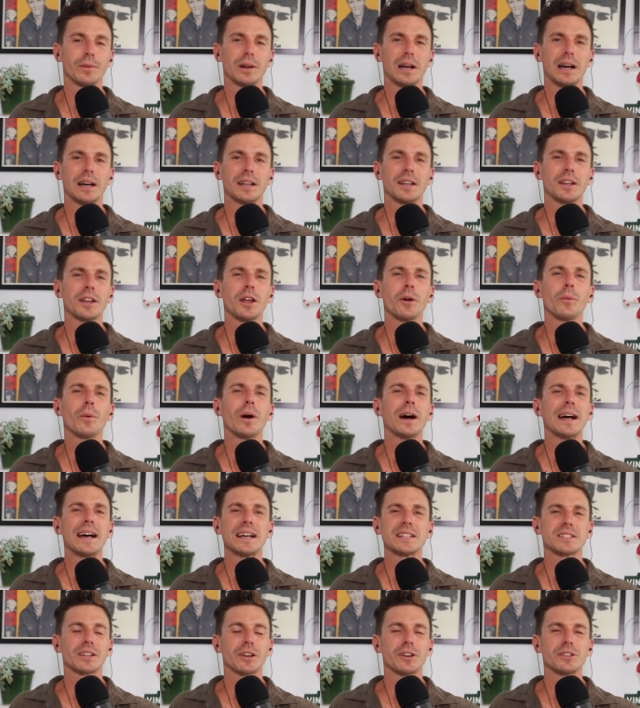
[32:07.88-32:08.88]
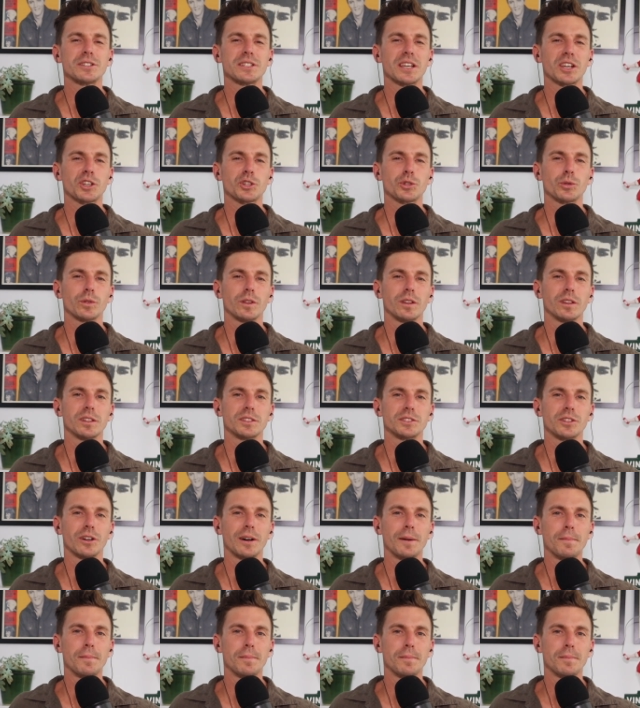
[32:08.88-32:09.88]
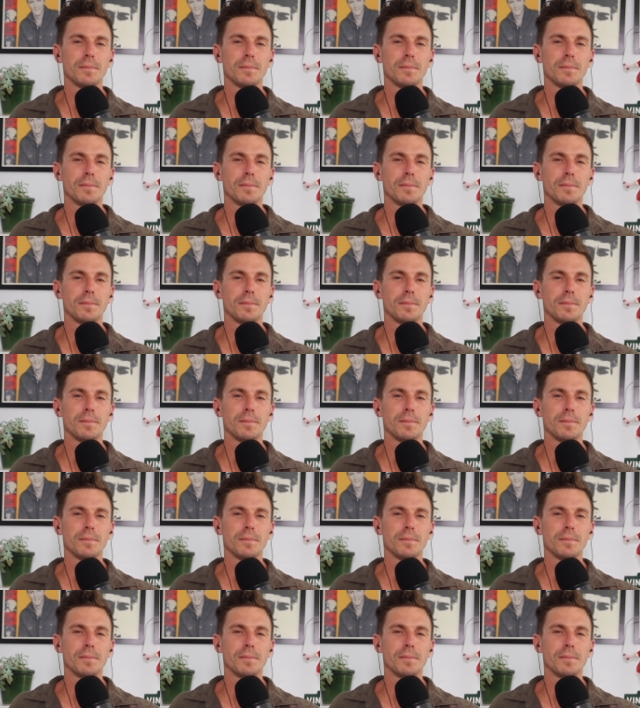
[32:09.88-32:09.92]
I don't know why it has to go sexual all the time.